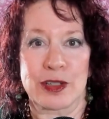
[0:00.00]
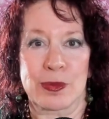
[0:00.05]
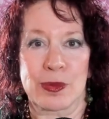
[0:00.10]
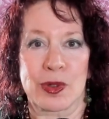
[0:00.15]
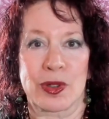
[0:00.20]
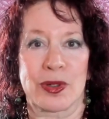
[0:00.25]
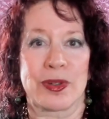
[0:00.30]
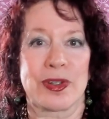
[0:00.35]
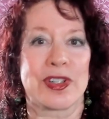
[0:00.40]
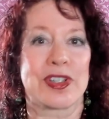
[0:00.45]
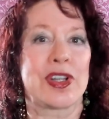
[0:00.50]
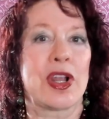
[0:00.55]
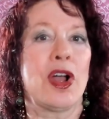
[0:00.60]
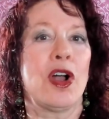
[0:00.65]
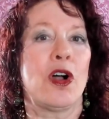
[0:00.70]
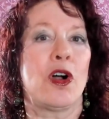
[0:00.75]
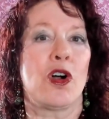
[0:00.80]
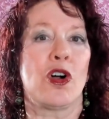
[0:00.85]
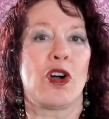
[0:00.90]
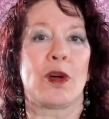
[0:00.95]
words,
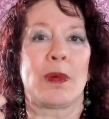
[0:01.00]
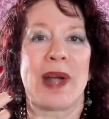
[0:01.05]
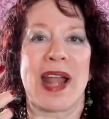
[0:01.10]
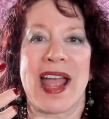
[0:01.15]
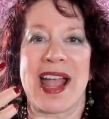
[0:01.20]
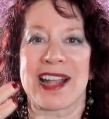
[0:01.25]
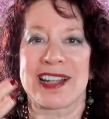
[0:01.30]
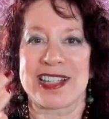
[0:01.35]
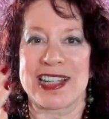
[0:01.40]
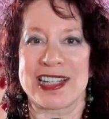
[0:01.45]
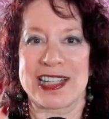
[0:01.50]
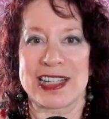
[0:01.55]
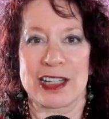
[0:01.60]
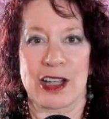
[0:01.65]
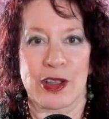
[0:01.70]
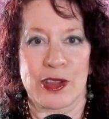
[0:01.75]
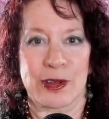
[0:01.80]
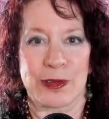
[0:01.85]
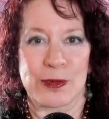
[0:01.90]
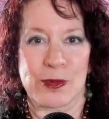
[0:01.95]
or we're accessing
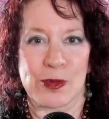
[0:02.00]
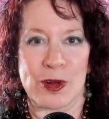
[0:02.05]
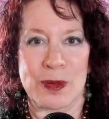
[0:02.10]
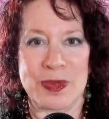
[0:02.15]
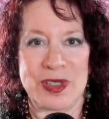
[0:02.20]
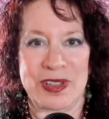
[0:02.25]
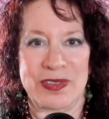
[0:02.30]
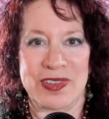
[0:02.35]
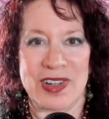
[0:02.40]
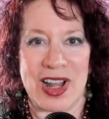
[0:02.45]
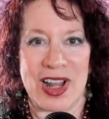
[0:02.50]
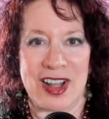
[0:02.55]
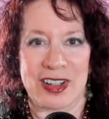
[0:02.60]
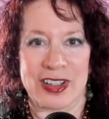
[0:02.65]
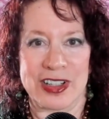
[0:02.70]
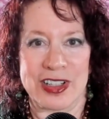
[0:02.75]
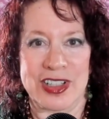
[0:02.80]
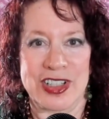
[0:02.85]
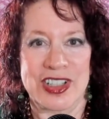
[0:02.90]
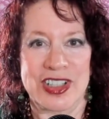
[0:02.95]
other forms of
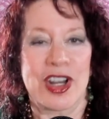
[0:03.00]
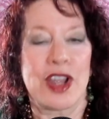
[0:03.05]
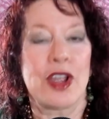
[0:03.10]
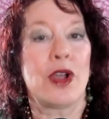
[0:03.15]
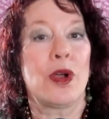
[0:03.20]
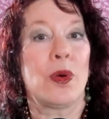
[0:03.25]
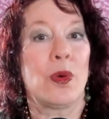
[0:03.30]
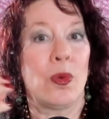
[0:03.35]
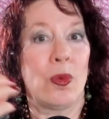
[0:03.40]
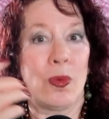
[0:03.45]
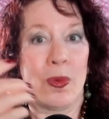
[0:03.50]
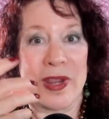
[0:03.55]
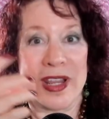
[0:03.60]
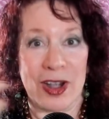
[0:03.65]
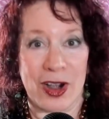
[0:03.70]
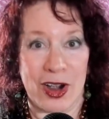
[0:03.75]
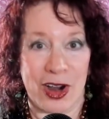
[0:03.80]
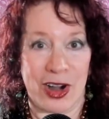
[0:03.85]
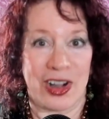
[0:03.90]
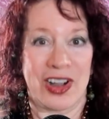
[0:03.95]
knowledge. We
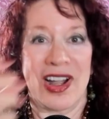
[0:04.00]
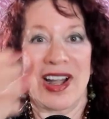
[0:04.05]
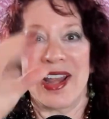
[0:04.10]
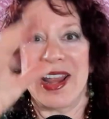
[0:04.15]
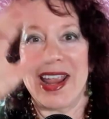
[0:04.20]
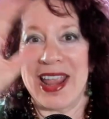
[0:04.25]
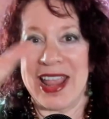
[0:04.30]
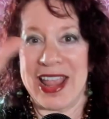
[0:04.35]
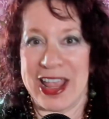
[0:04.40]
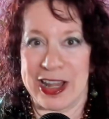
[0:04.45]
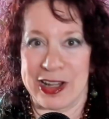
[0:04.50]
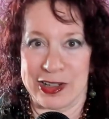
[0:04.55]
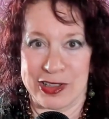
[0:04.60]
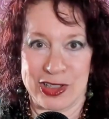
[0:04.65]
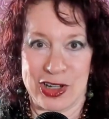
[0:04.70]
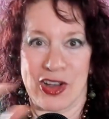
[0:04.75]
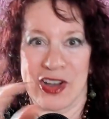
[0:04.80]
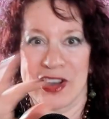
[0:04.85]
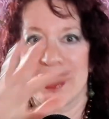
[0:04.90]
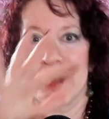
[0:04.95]
are an
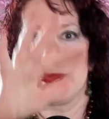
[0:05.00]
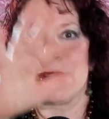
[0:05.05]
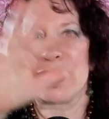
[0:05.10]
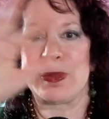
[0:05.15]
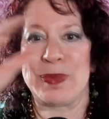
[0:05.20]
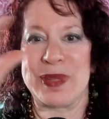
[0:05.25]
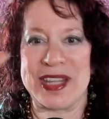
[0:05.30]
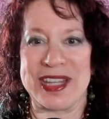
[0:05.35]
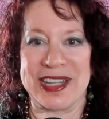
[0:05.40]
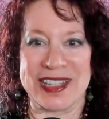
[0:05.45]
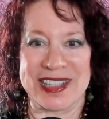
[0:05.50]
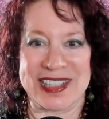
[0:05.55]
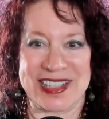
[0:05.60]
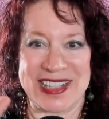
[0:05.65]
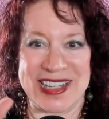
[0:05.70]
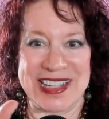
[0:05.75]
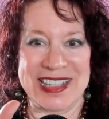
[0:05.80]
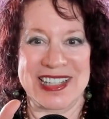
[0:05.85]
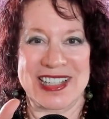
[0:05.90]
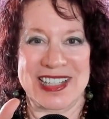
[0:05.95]
autonomous being
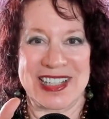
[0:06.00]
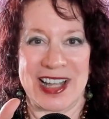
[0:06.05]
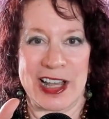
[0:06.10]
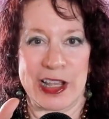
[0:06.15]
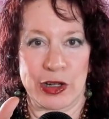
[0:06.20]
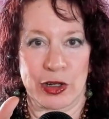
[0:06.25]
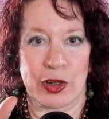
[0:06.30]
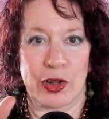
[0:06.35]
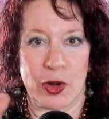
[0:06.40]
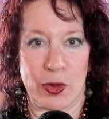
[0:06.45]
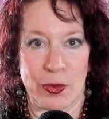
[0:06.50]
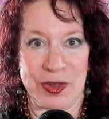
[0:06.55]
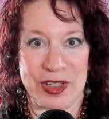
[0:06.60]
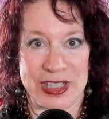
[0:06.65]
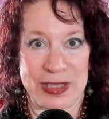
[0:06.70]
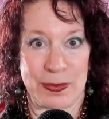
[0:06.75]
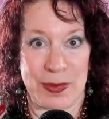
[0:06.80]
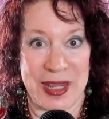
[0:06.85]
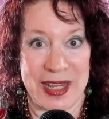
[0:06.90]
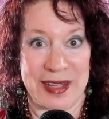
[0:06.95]
inside our own
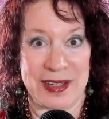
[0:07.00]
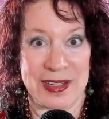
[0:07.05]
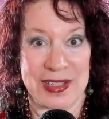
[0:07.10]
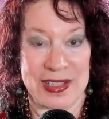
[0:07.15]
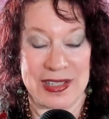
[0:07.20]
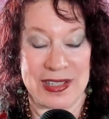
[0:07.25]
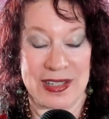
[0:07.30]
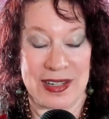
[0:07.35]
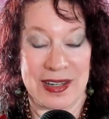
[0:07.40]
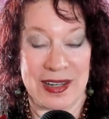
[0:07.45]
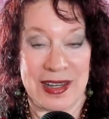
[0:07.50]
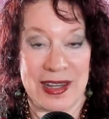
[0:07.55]
space.